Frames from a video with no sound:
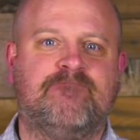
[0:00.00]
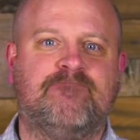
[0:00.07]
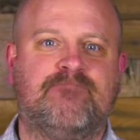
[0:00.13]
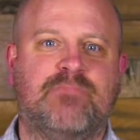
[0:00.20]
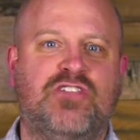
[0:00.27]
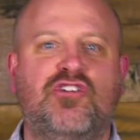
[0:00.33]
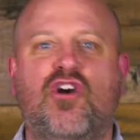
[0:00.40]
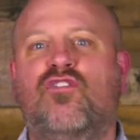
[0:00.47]

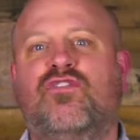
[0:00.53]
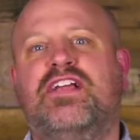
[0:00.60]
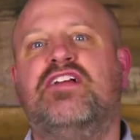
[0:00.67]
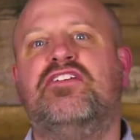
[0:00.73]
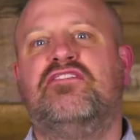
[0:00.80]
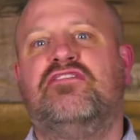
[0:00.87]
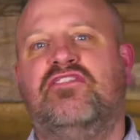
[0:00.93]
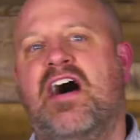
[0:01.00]
And you overhear
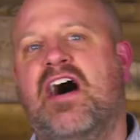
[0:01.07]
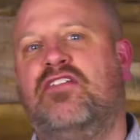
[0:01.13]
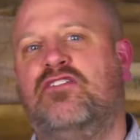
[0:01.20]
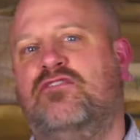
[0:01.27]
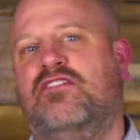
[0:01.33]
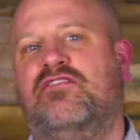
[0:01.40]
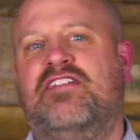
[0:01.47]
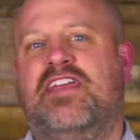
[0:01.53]
the father
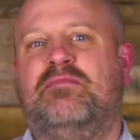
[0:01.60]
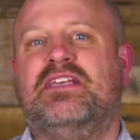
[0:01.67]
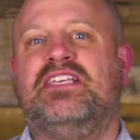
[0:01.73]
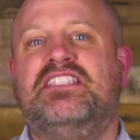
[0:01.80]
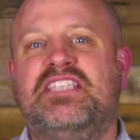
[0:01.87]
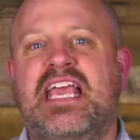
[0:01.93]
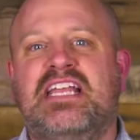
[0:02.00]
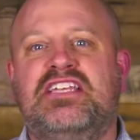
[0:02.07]
of the family
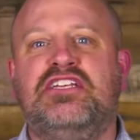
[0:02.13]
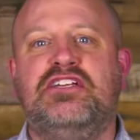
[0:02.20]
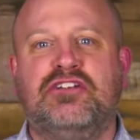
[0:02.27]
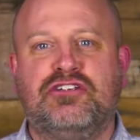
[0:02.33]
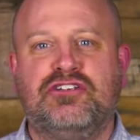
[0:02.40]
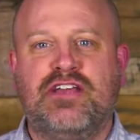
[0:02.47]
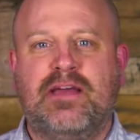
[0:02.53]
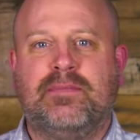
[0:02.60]
say to your
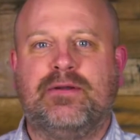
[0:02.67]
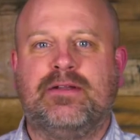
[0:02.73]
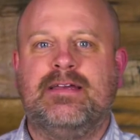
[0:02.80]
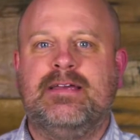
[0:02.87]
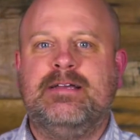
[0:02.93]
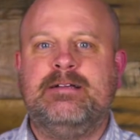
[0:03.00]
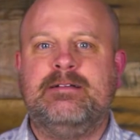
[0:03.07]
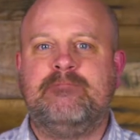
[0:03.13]
shepherd,
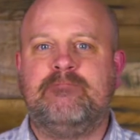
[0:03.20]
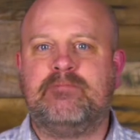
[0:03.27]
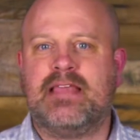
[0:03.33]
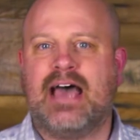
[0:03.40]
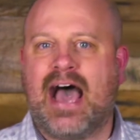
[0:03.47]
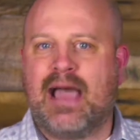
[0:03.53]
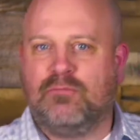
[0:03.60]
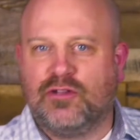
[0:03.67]

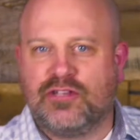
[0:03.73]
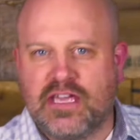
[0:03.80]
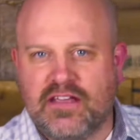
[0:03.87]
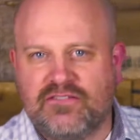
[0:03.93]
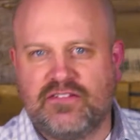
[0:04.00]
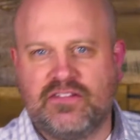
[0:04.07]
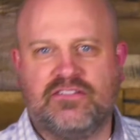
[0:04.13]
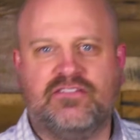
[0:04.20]
"I'm looking
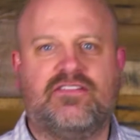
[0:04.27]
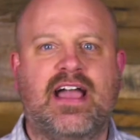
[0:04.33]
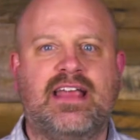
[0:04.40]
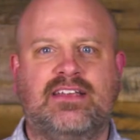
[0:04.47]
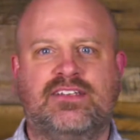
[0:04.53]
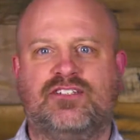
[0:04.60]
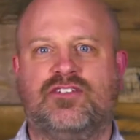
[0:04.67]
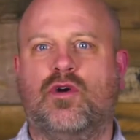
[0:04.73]
for the
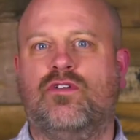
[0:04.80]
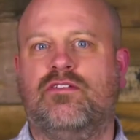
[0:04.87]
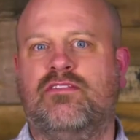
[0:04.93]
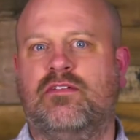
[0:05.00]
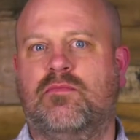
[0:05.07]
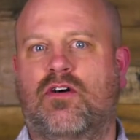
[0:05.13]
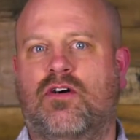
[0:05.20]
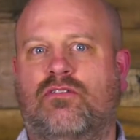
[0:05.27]
finest goat of
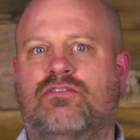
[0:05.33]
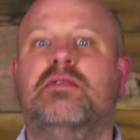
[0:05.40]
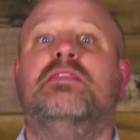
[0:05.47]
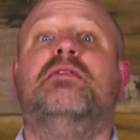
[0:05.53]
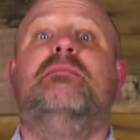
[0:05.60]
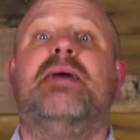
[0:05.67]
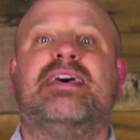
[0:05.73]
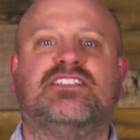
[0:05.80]
them all, the
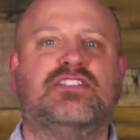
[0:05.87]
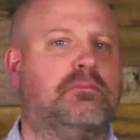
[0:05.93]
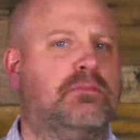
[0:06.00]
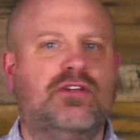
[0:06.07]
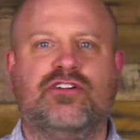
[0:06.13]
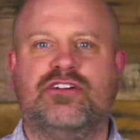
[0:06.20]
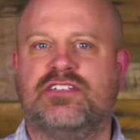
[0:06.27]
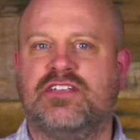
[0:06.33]
best, the
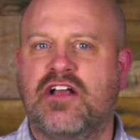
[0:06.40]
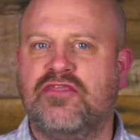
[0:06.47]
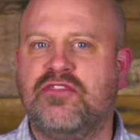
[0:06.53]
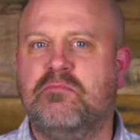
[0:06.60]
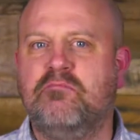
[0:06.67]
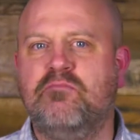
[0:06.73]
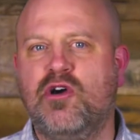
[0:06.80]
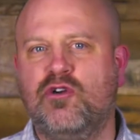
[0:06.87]
purest, the
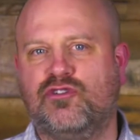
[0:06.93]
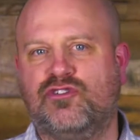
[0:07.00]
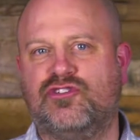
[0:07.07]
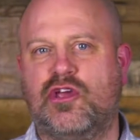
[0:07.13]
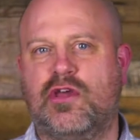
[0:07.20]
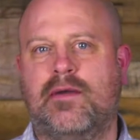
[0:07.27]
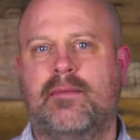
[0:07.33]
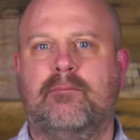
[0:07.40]
most
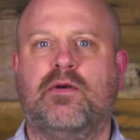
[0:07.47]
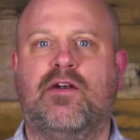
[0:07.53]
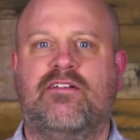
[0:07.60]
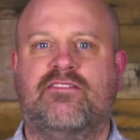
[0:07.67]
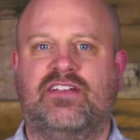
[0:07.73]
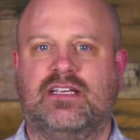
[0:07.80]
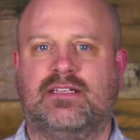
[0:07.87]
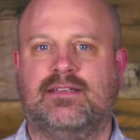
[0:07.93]

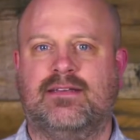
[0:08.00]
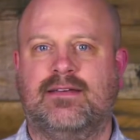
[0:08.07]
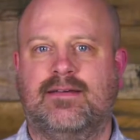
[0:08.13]
perfect."